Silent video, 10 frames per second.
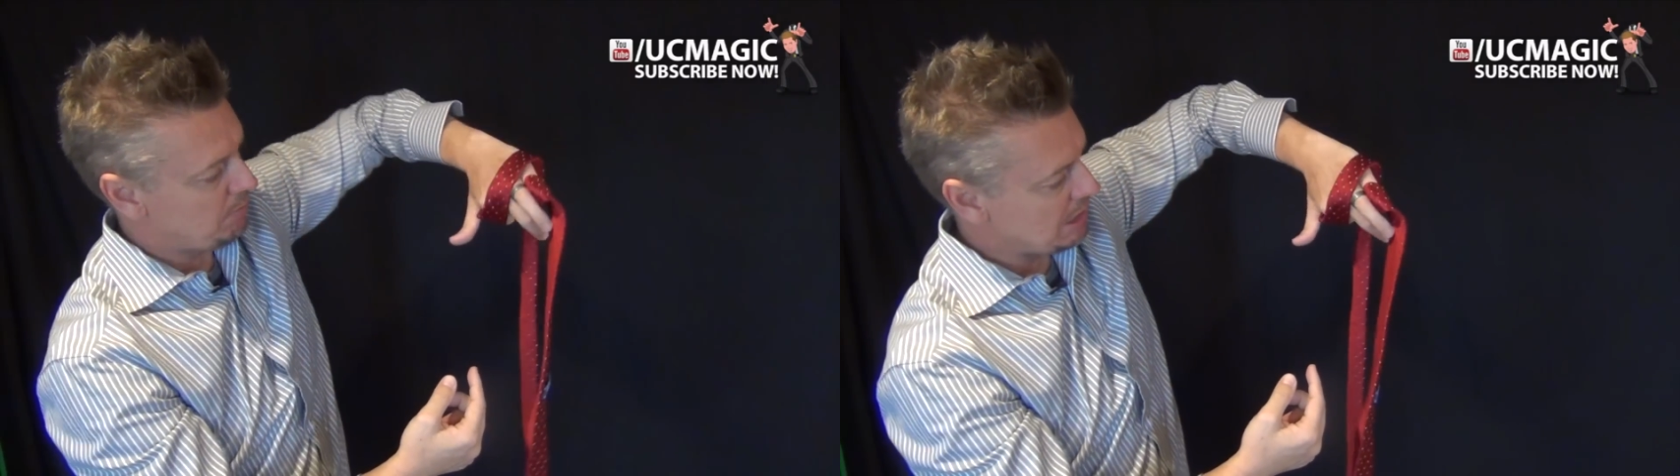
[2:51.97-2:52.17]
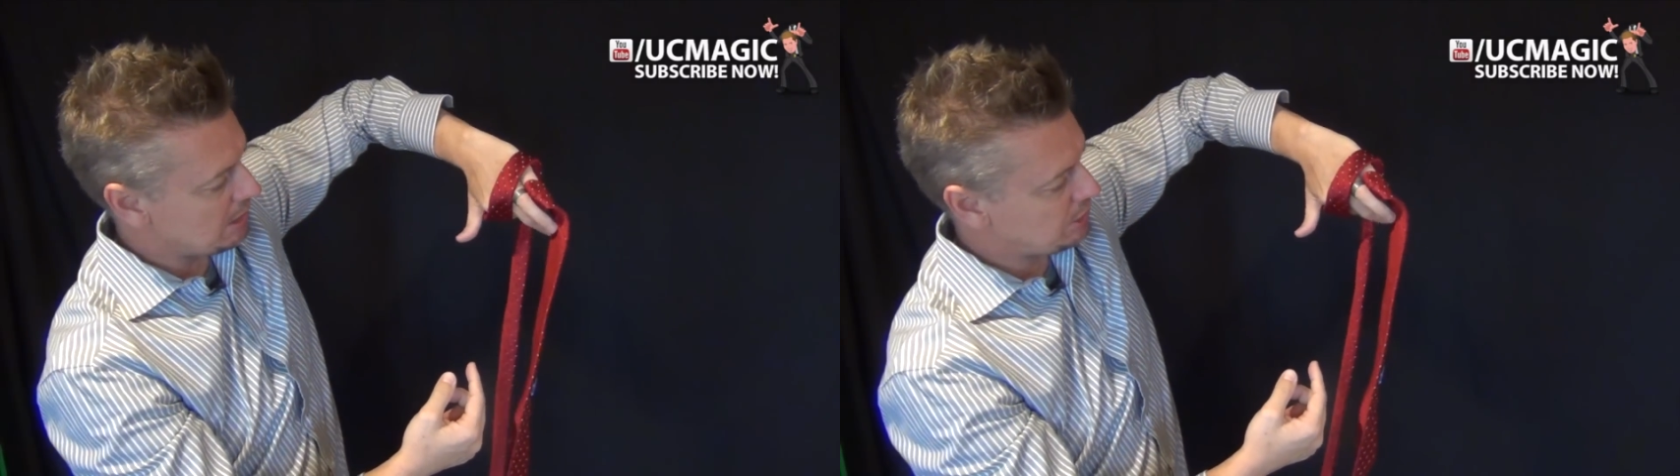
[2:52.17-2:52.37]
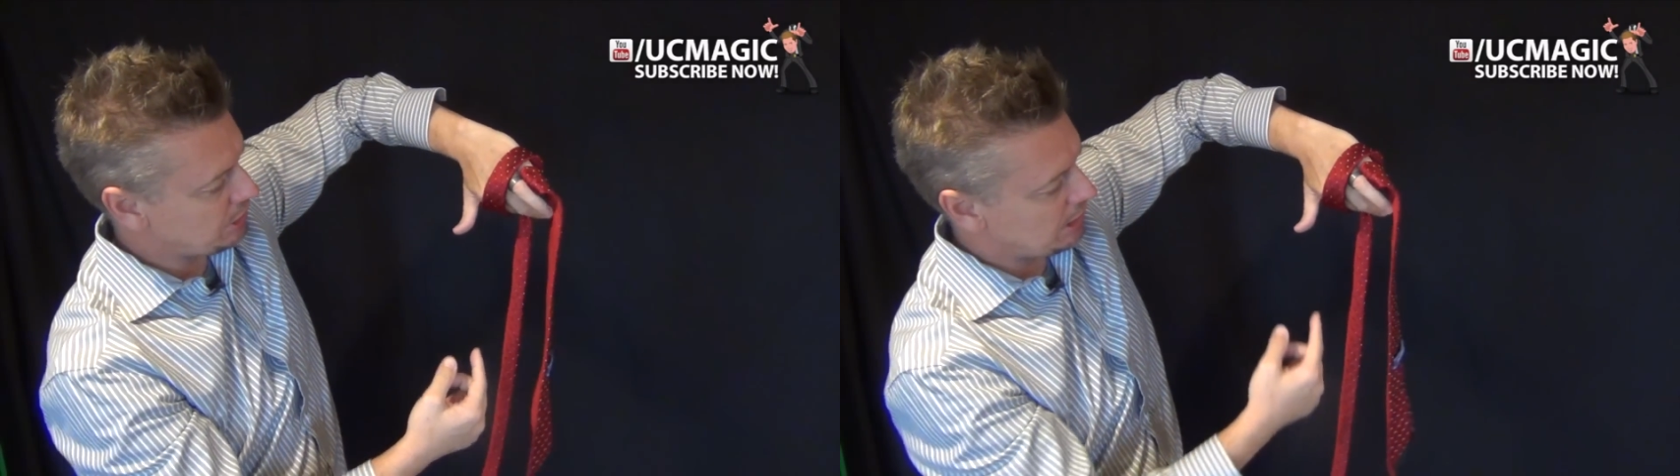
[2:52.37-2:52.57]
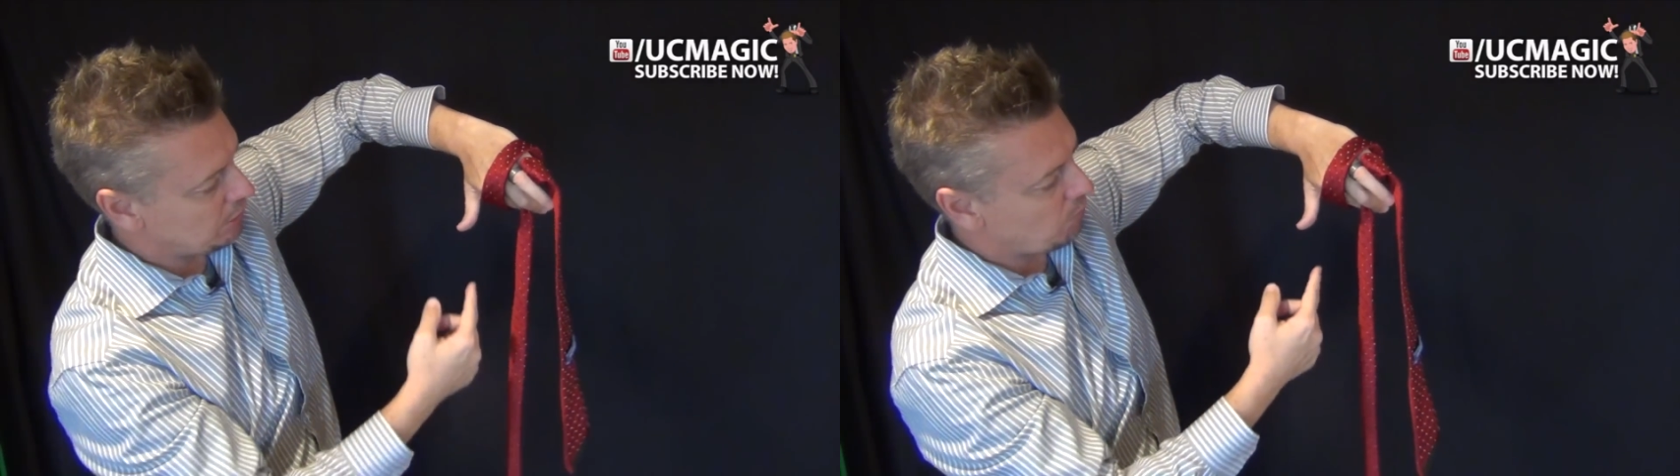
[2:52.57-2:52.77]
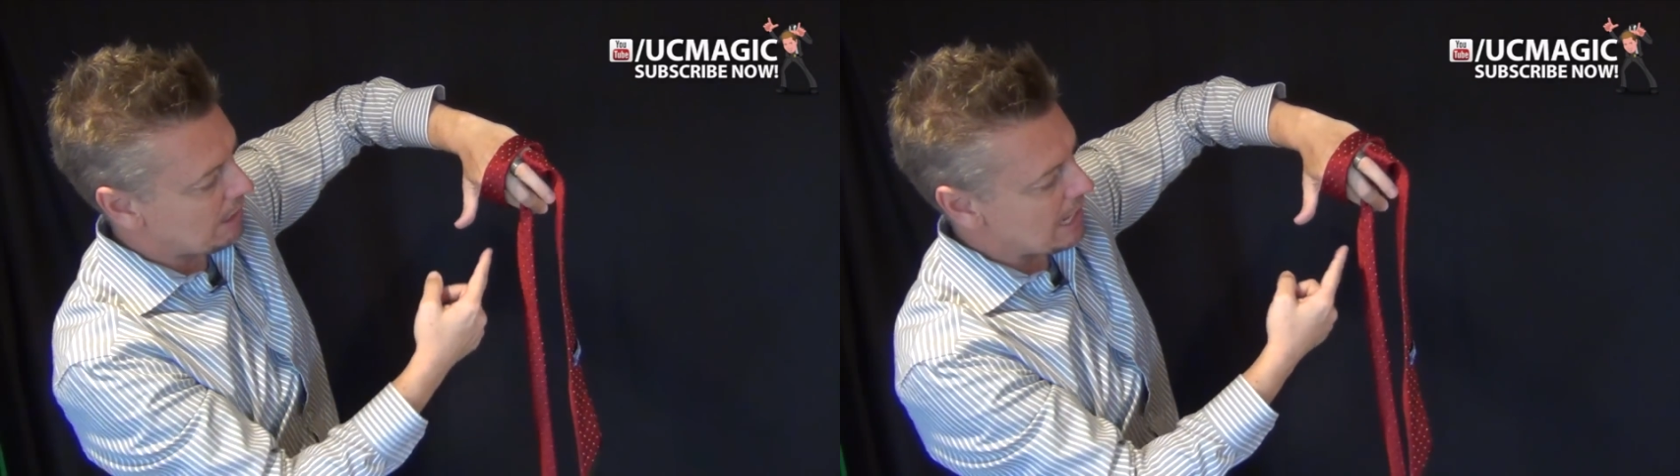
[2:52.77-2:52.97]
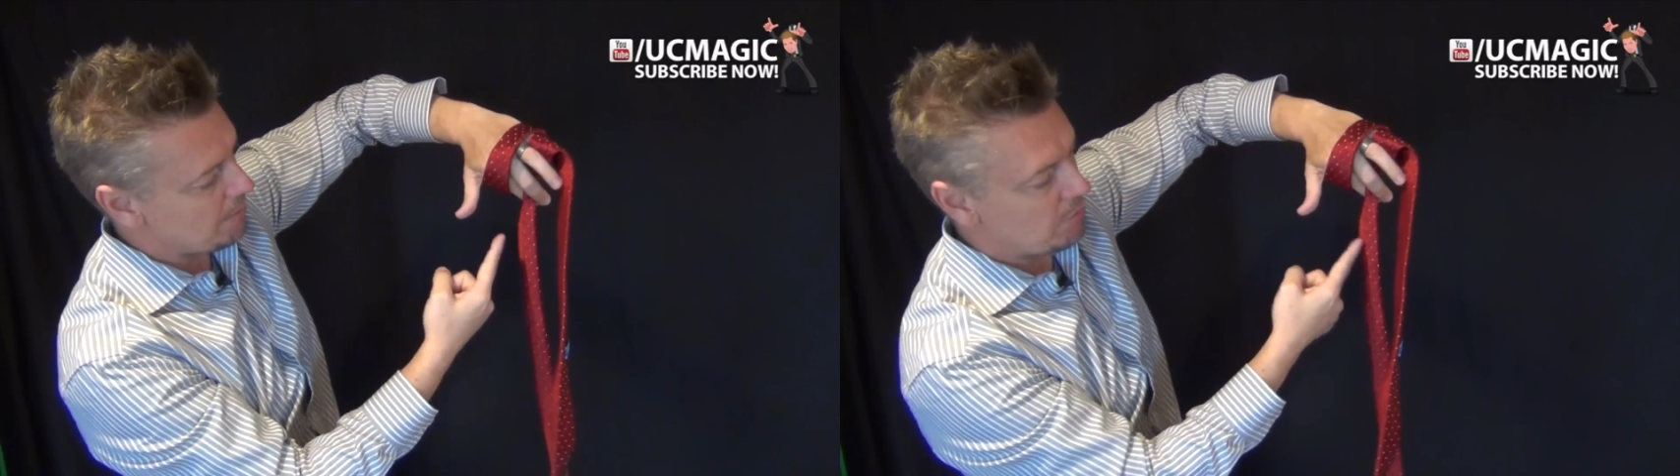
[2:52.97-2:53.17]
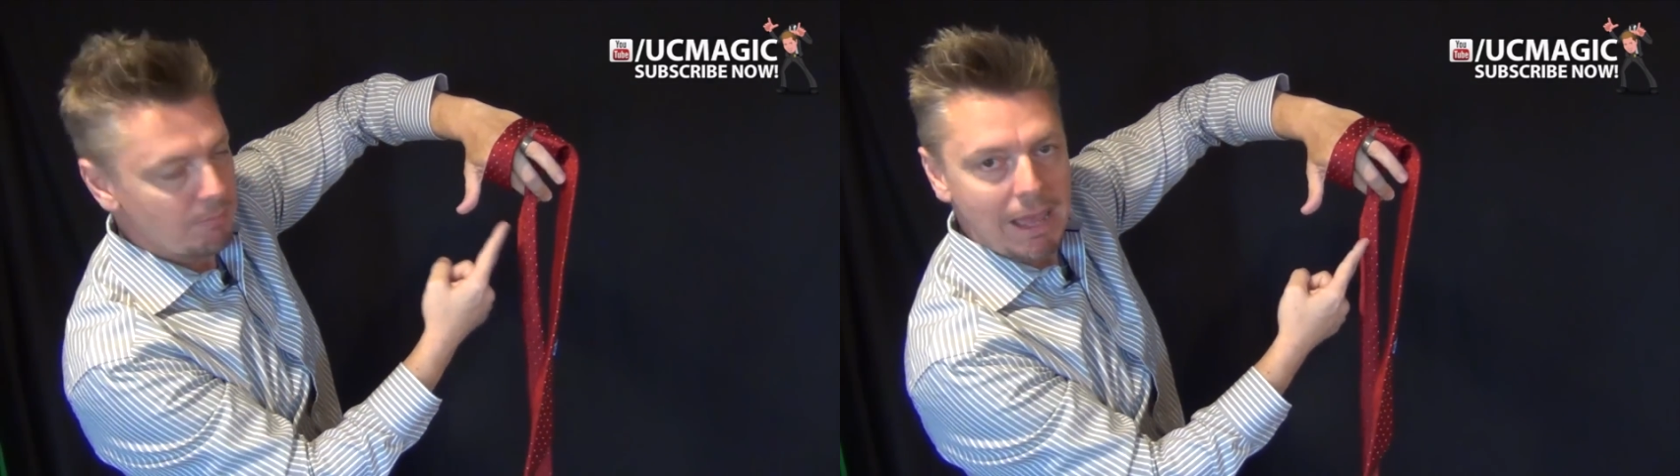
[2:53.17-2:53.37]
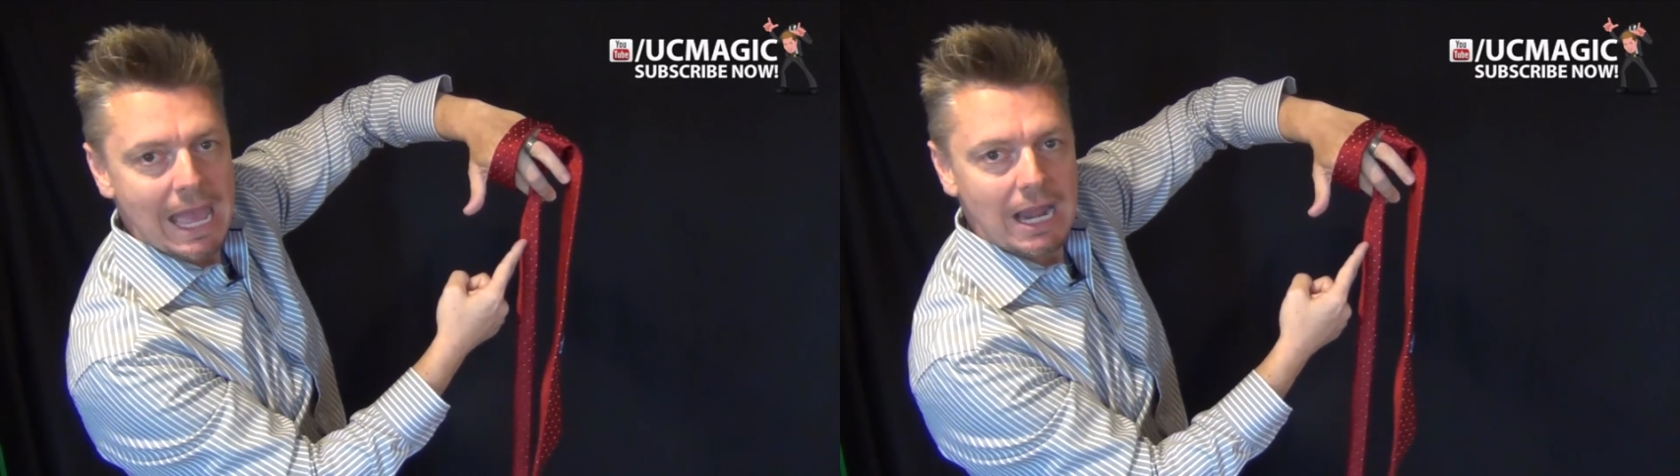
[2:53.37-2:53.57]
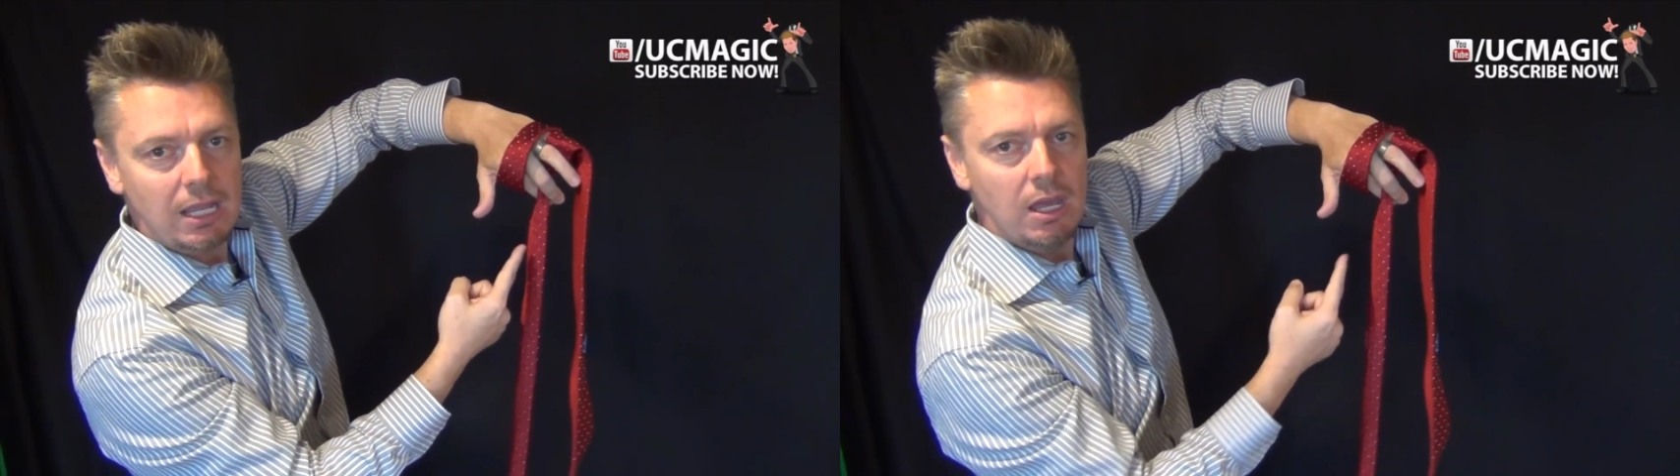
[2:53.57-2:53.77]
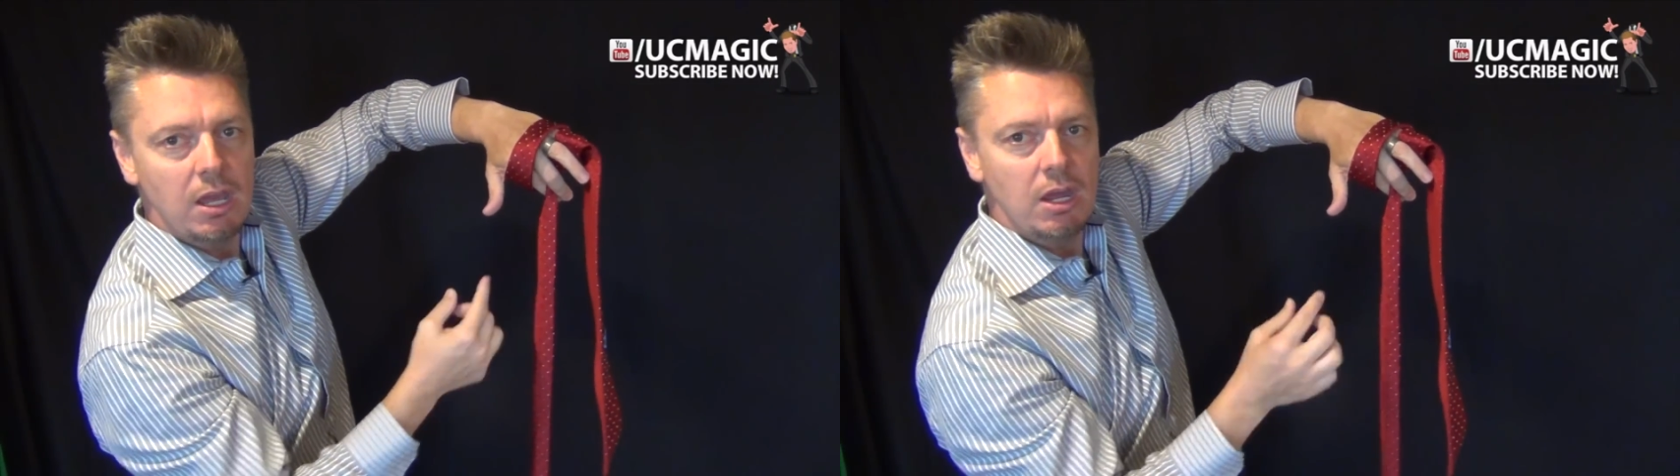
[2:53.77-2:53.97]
pinch and grab the back,